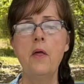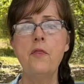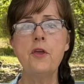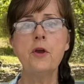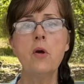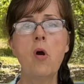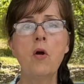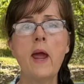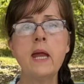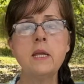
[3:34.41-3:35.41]
There
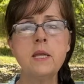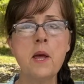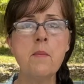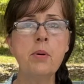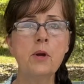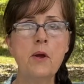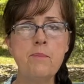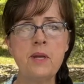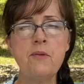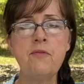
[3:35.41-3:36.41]
are a number of
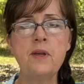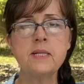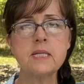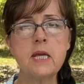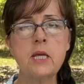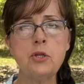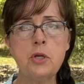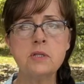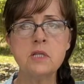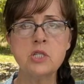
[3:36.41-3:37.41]
benefits in
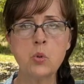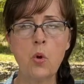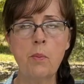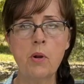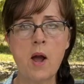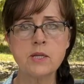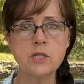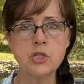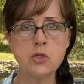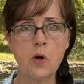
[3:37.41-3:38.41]
using soil blocks to
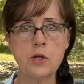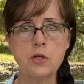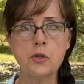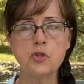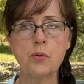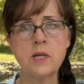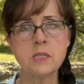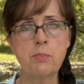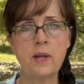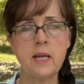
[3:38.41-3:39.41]
start your
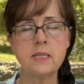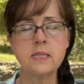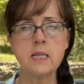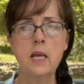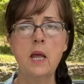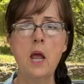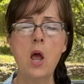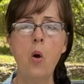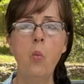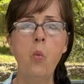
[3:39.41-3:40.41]
transplants.
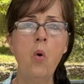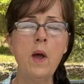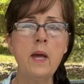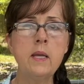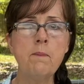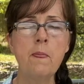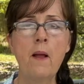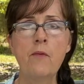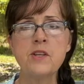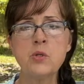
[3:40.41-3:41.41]
1,
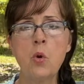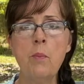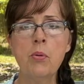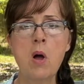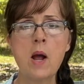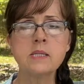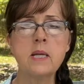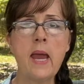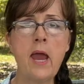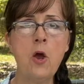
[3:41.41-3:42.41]
the soil blocks
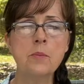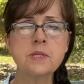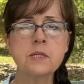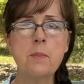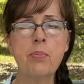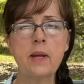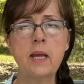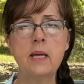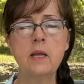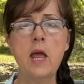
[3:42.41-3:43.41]
helps the
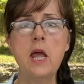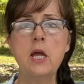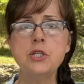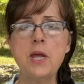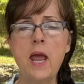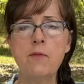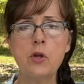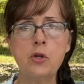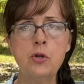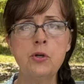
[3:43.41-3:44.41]
plant to have a
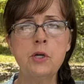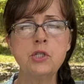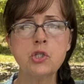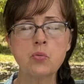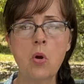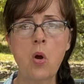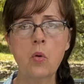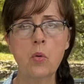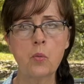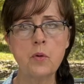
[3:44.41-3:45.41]
good,
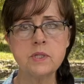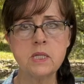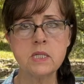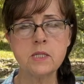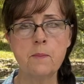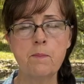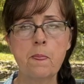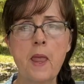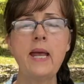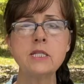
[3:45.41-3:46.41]
strong root system.
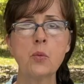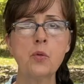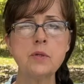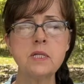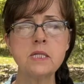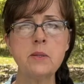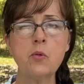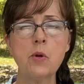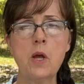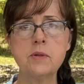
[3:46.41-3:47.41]
As the root system
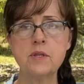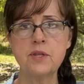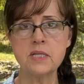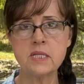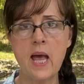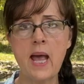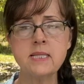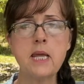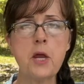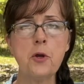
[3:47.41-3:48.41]
grows, the
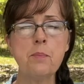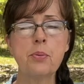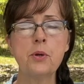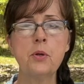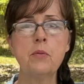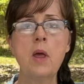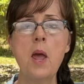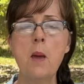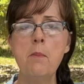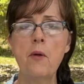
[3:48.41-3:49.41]
sides air prune,
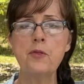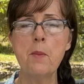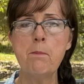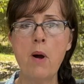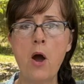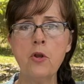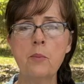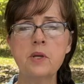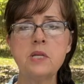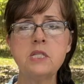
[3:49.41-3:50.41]
but the bottom
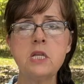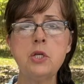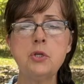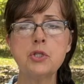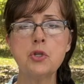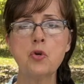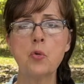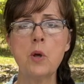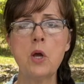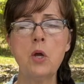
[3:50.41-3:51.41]
continues to
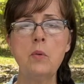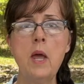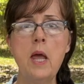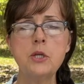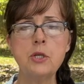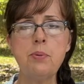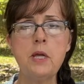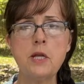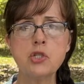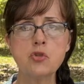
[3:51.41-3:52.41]
grow to be
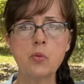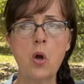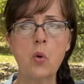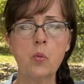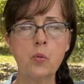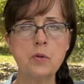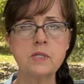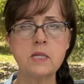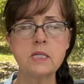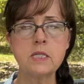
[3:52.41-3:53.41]
a strong root
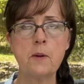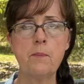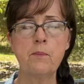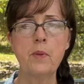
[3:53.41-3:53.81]
system.